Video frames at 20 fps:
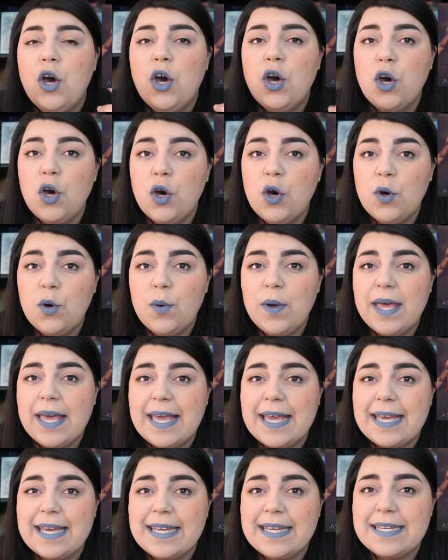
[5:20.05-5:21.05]
who
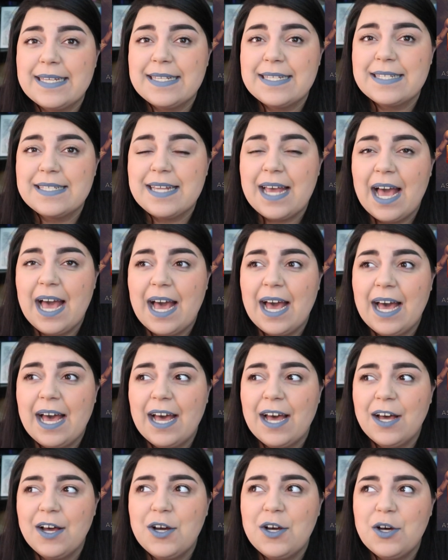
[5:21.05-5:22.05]
is
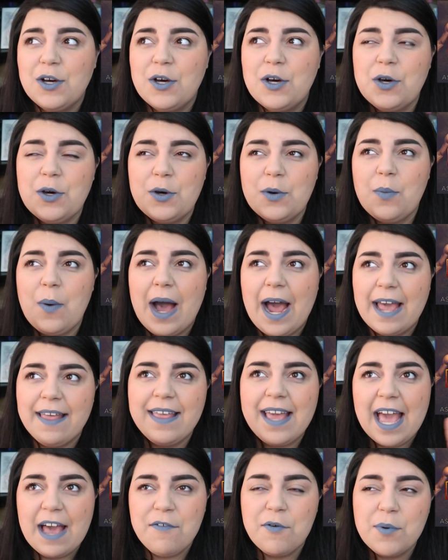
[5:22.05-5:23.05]
uh who why
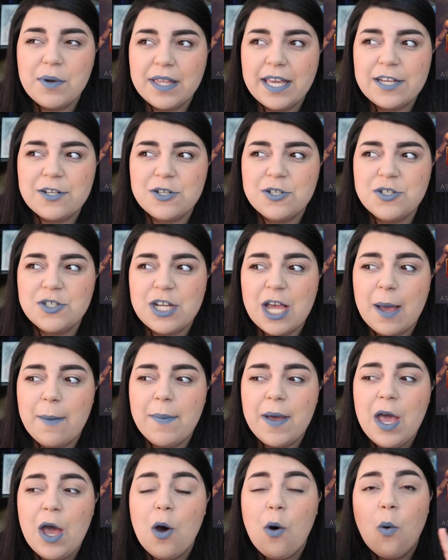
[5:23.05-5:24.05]
they have a
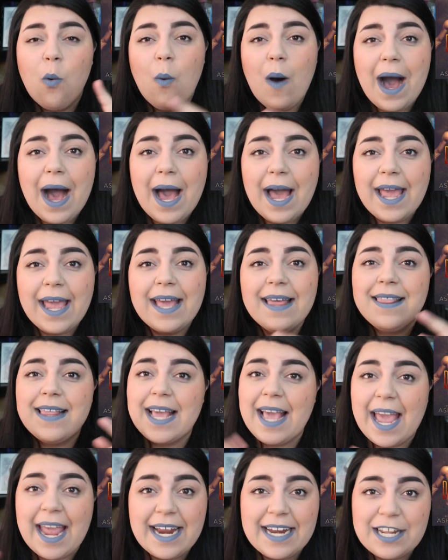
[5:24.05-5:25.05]
relationship why
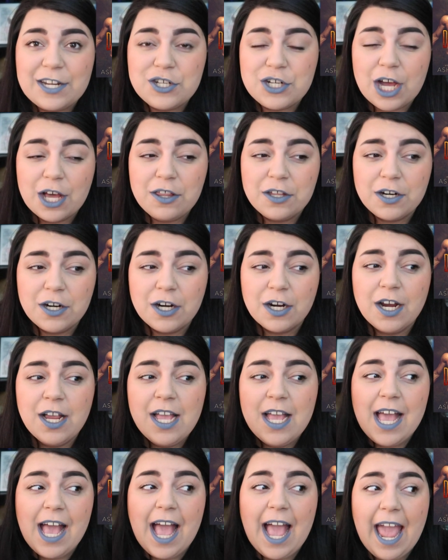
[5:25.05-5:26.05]
they hate each other
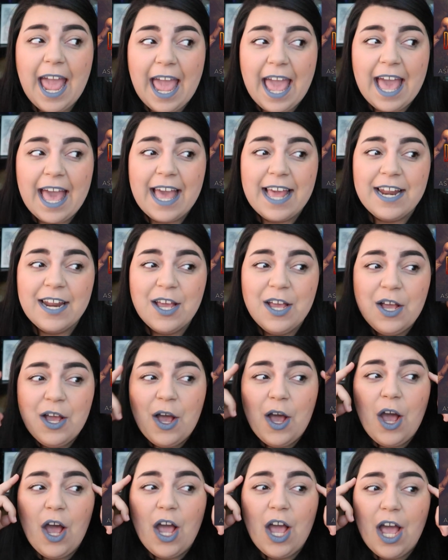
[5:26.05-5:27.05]
and
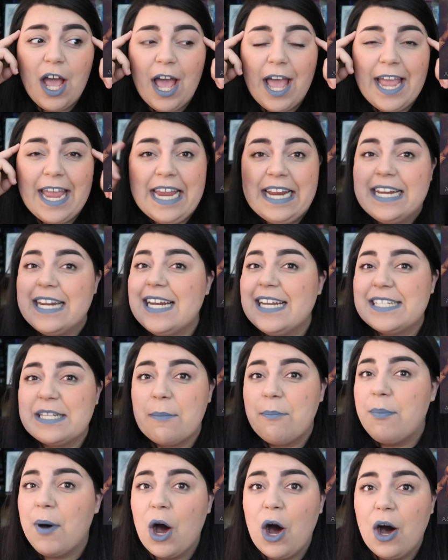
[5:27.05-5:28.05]
Eden is
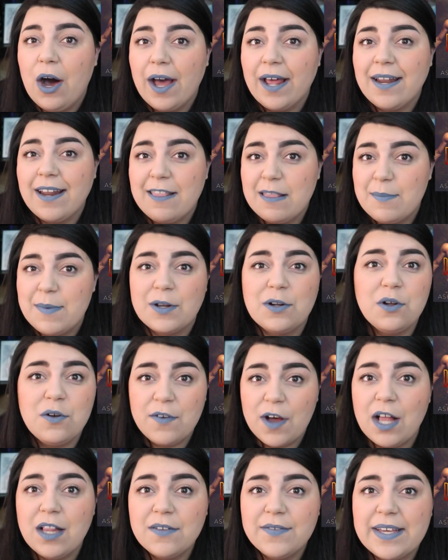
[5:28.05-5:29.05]
a pawn in the middle
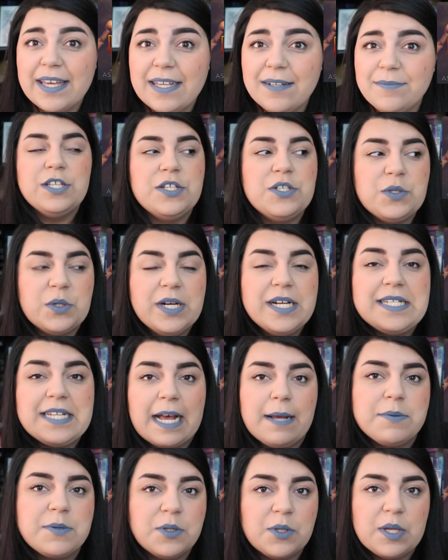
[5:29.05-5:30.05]
of all of it. So this story is
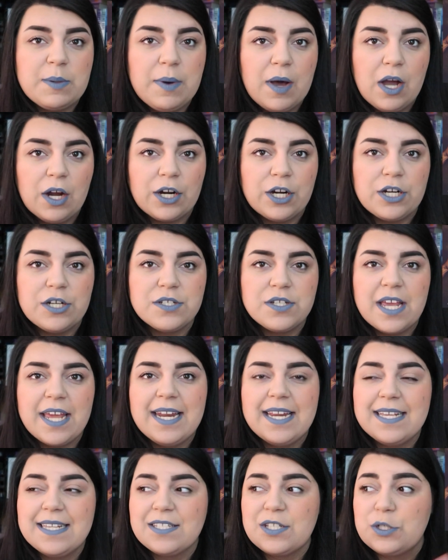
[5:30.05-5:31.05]
absolutely bonkers.
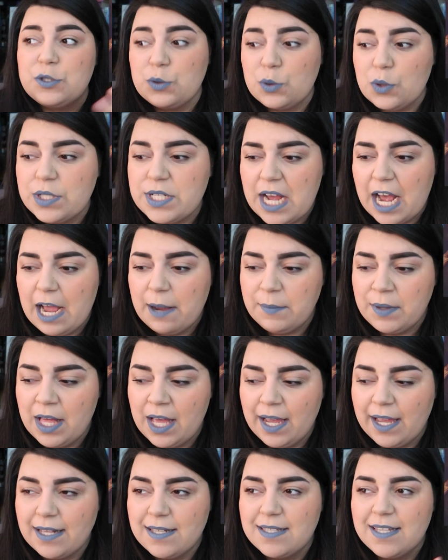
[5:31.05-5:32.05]
It is dual
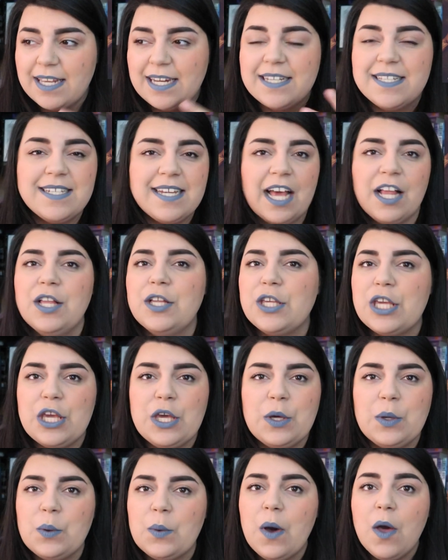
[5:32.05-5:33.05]
timelines. It is telling
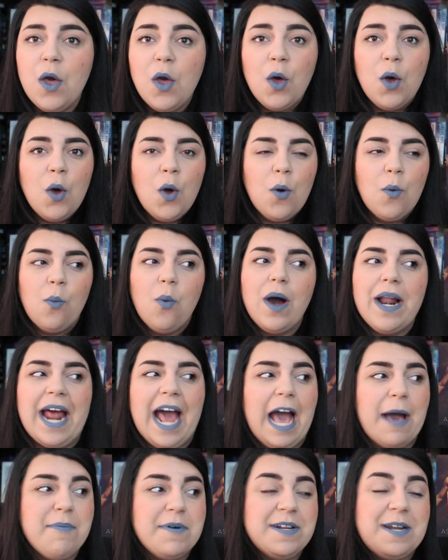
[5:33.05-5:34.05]
you what
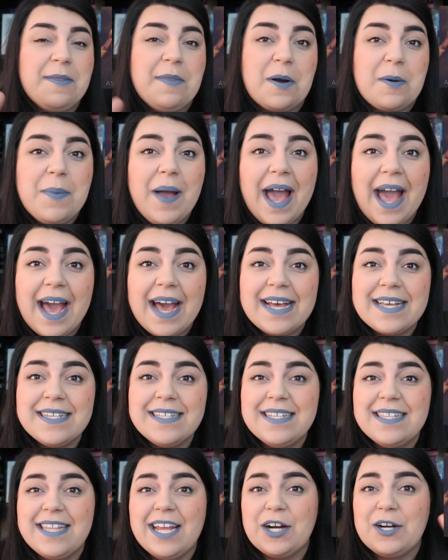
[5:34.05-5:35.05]
happened in their
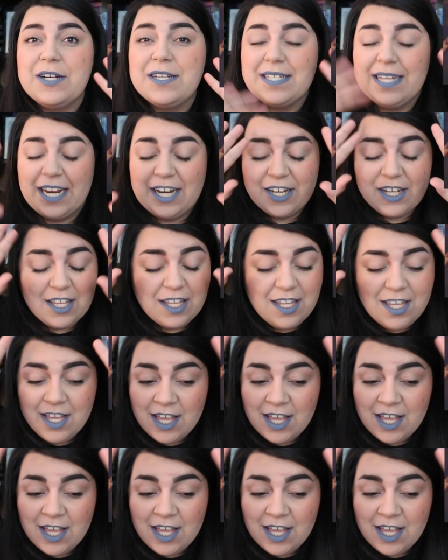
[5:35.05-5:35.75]
past. There is like